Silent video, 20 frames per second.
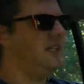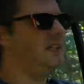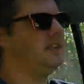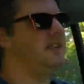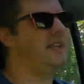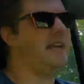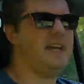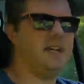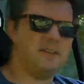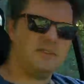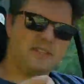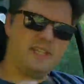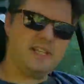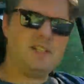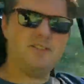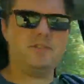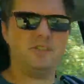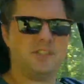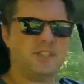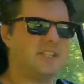Now, the
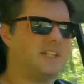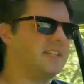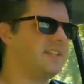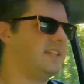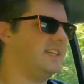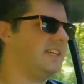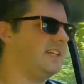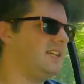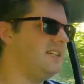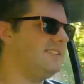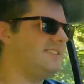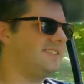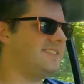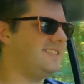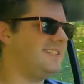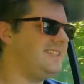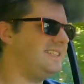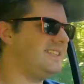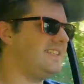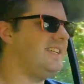interesting thing is
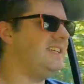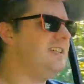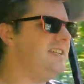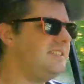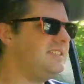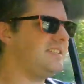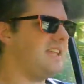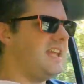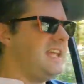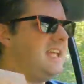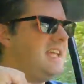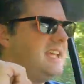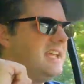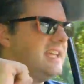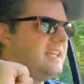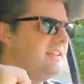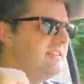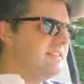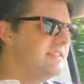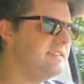this is
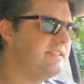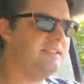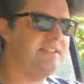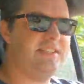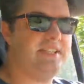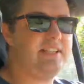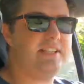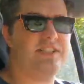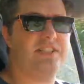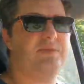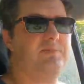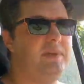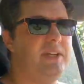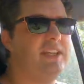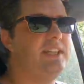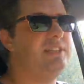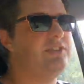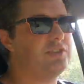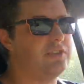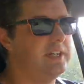a
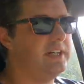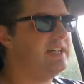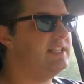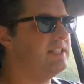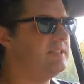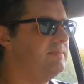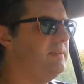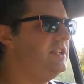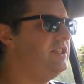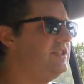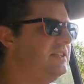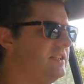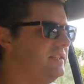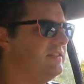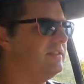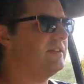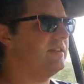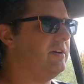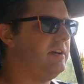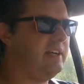6-speed transmission,
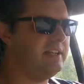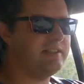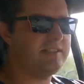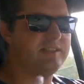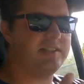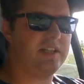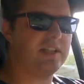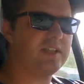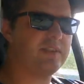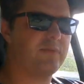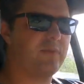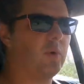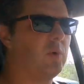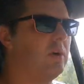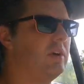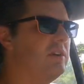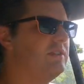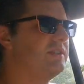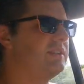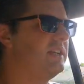so it has 6
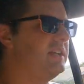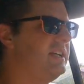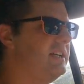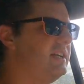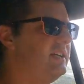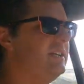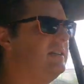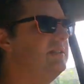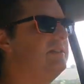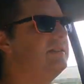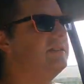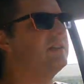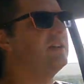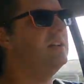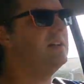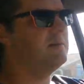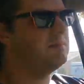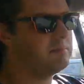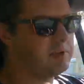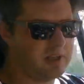forward gears
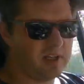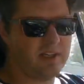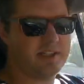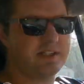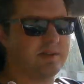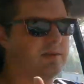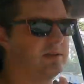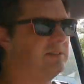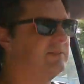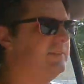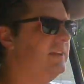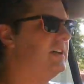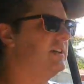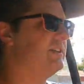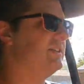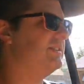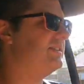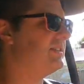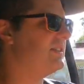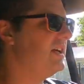plus a
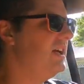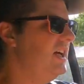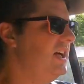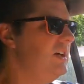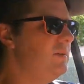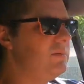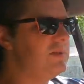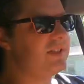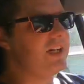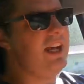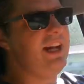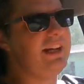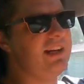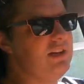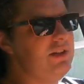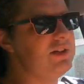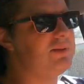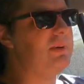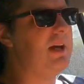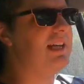reverse, which kind of
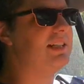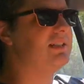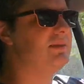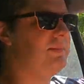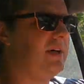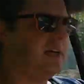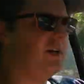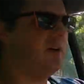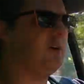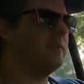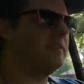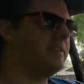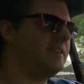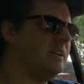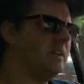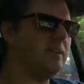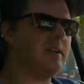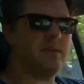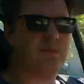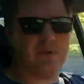goes back to my whole
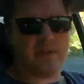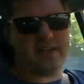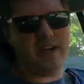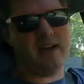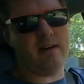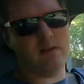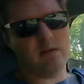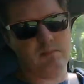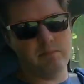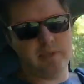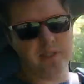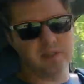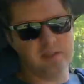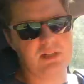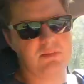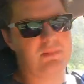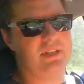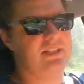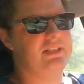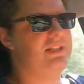theory with how I'm
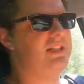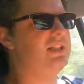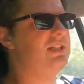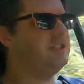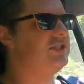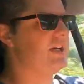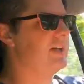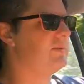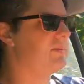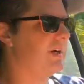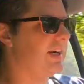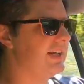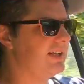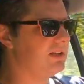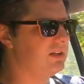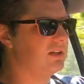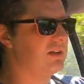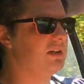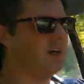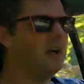building my TJ
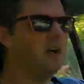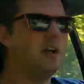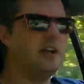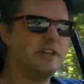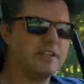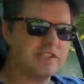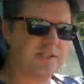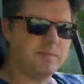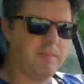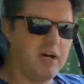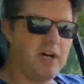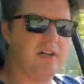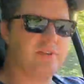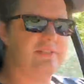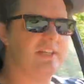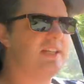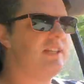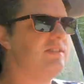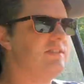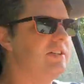Wrangler. Small
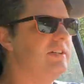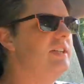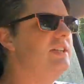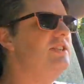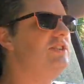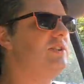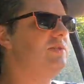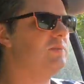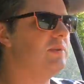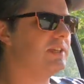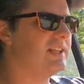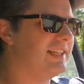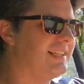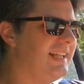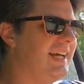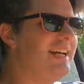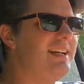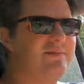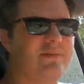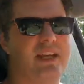diesel engine with a
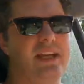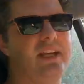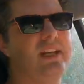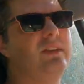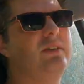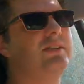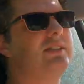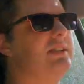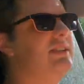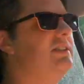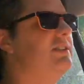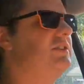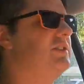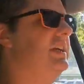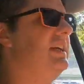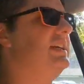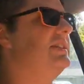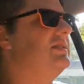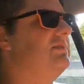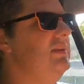lot of gears in the
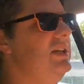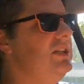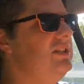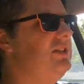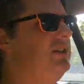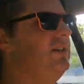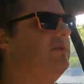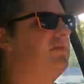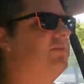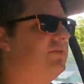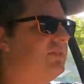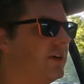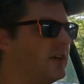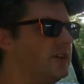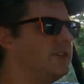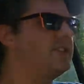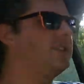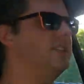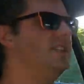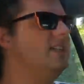transmission
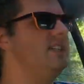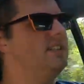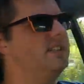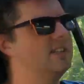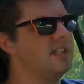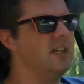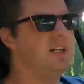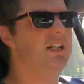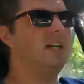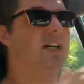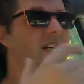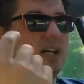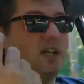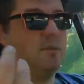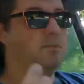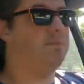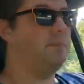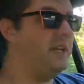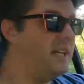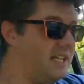versus a
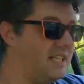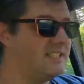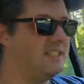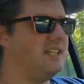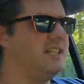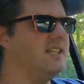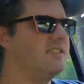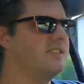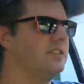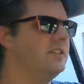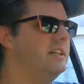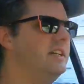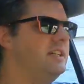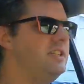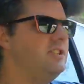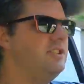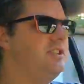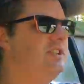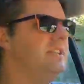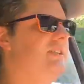big diesel
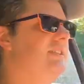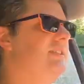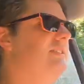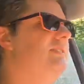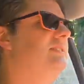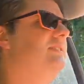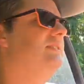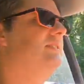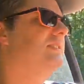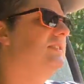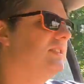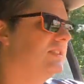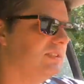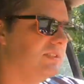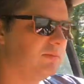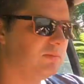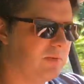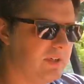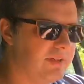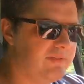
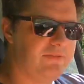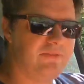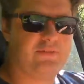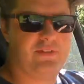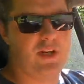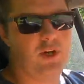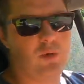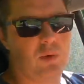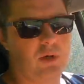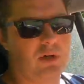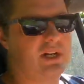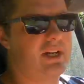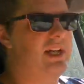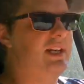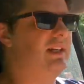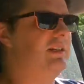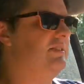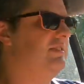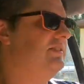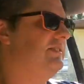engine with fewer
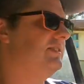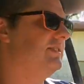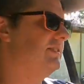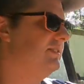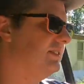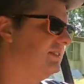gears.